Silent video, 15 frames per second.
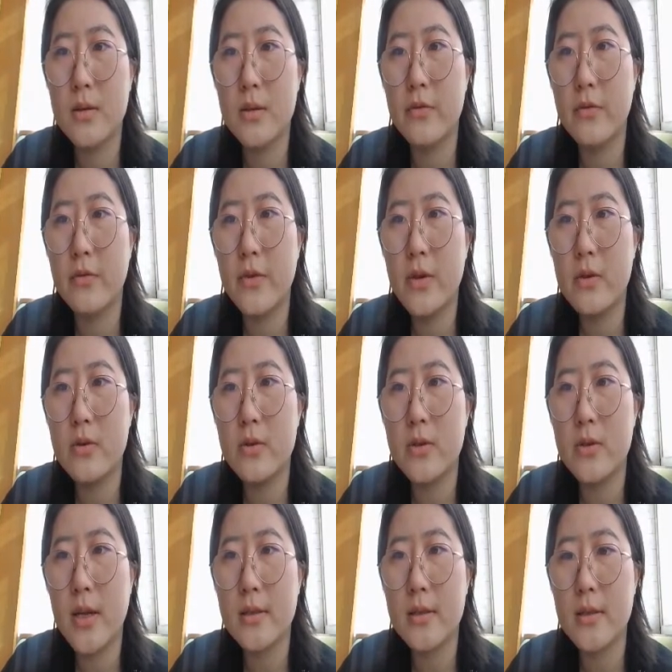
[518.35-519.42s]

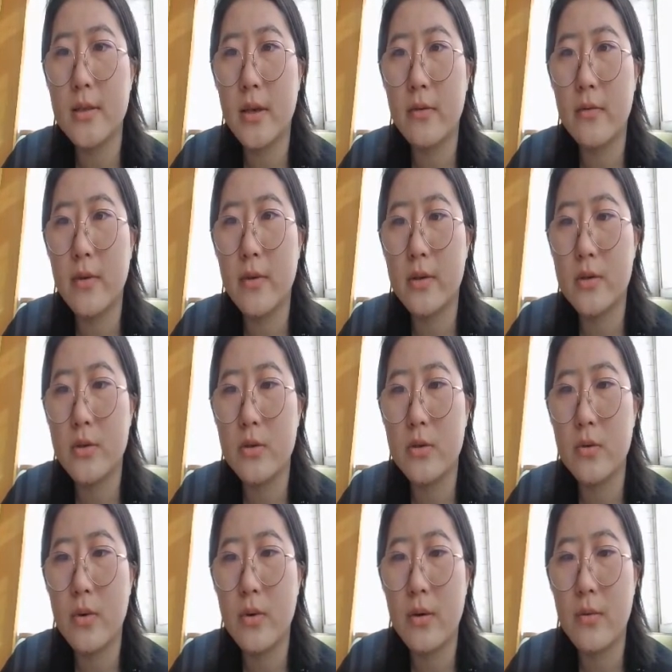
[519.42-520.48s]
Diffuse, let's give this
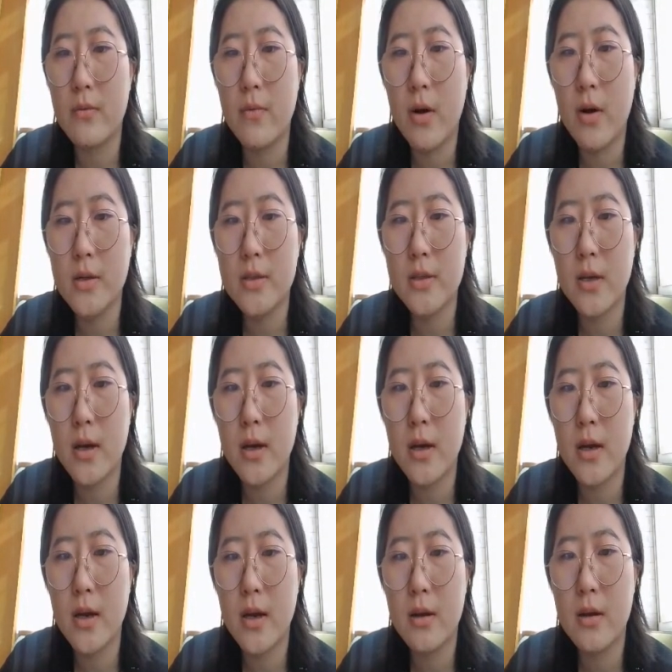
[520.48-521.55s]
to a bright
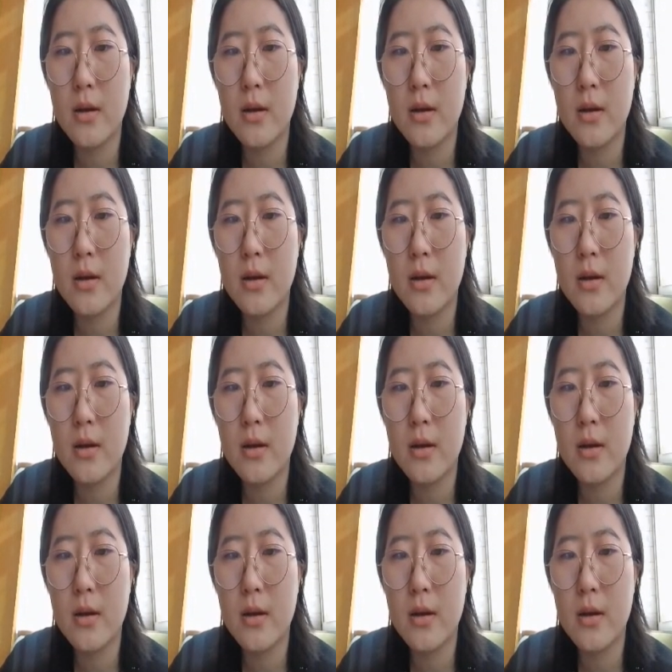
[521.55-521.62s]
color.